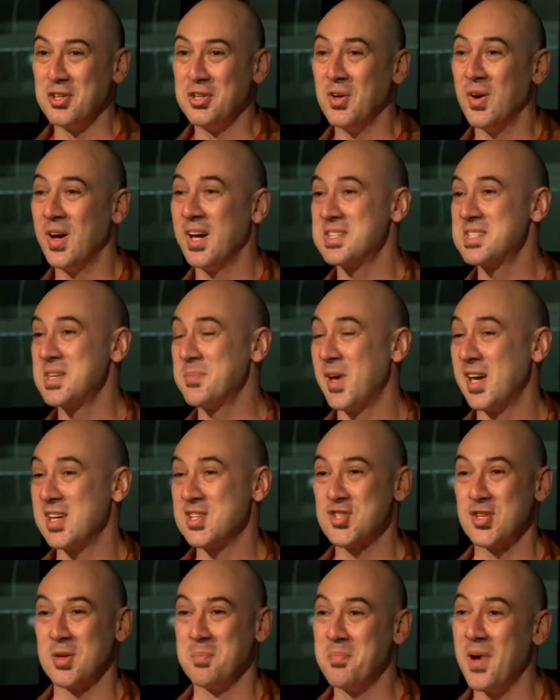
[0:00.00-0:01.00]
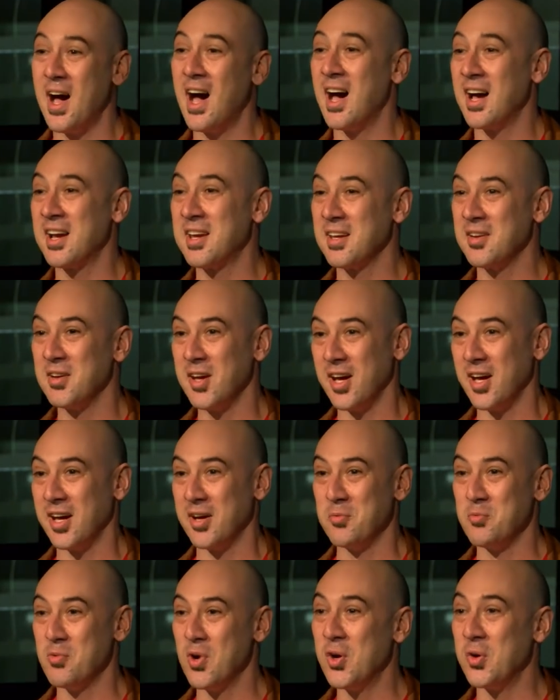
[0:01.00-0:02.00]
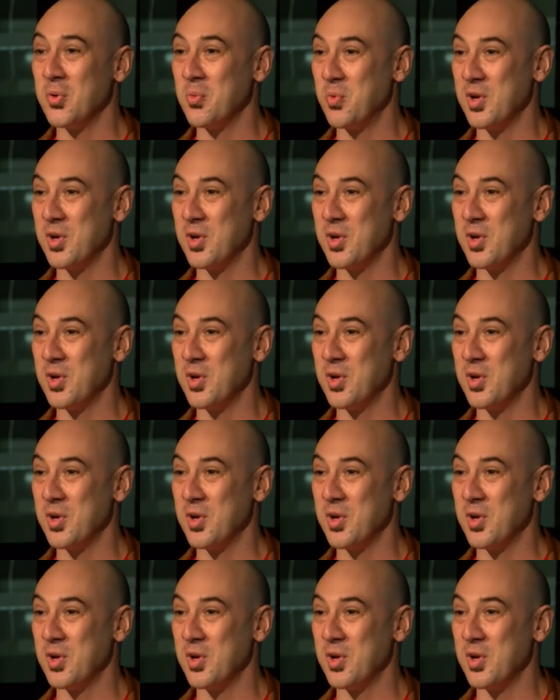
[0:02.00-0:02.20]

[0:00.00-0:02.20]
Johann Sebastian Bach uh, wrote